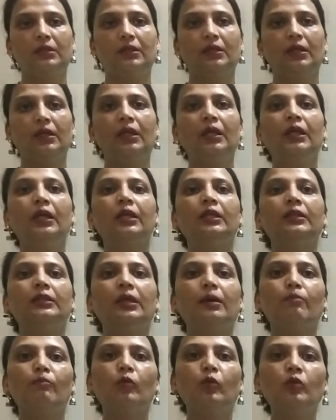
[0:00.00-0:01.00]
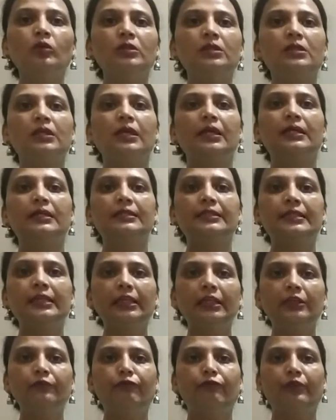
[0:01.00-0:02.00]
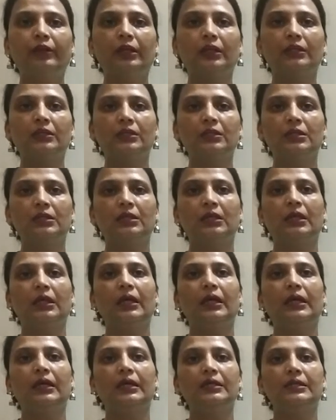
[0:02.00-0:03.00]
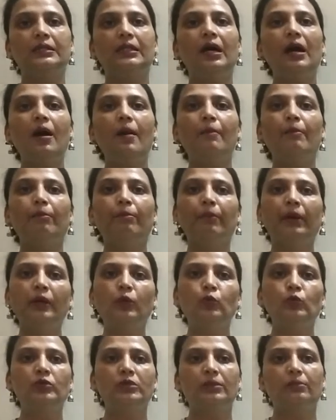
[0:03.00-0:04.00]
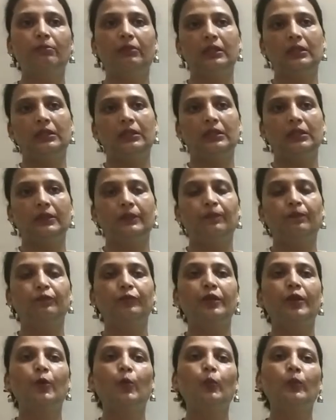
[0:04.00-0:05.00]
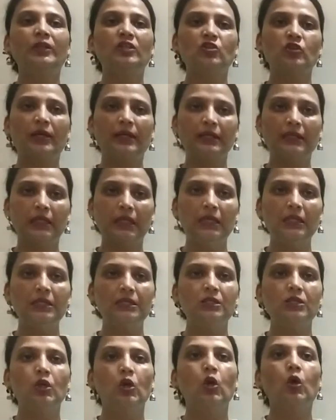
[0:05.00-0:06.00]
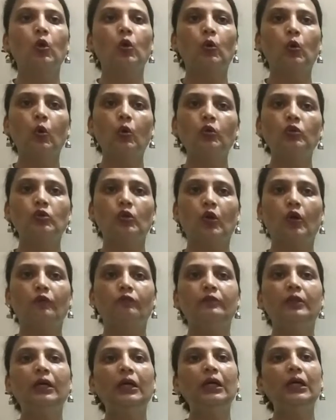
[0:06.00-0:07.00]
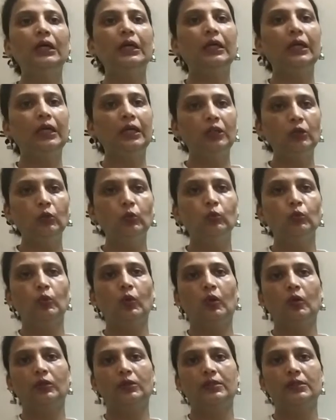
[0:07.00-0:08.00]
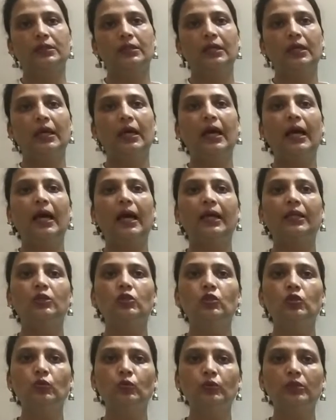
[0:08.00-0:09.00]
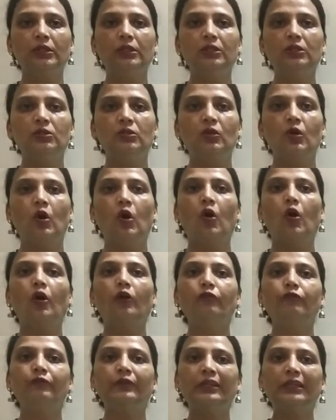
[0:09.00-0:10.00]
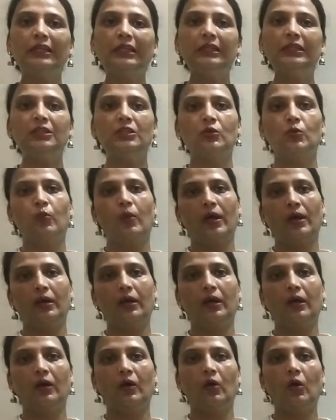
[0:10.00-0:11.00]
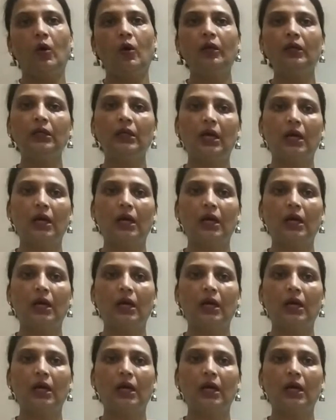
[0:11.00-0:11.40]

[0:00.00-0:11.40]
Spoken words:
The most significant is the Manu Simriti, which contains code of the Hindu laws and duties of each Varna or caste.